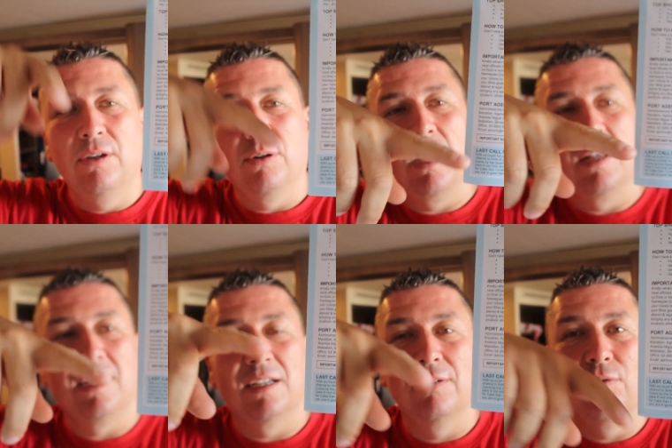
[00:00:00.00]
your
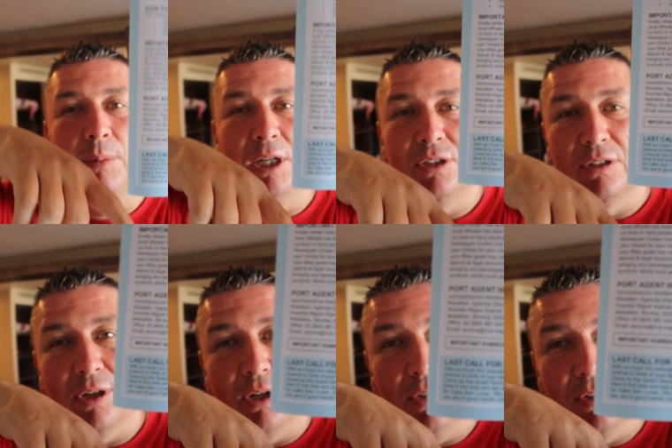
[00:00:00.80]
contact information.
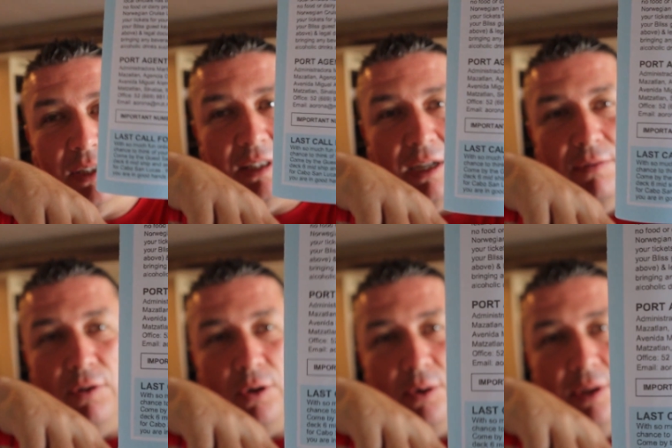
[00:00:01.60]
So I usually take a
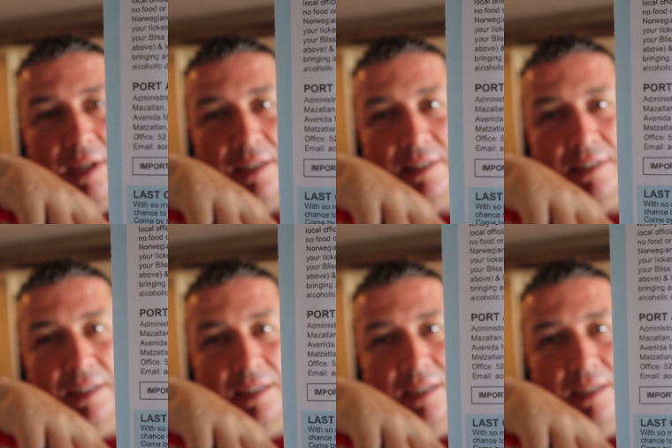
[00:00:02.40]
photo of this,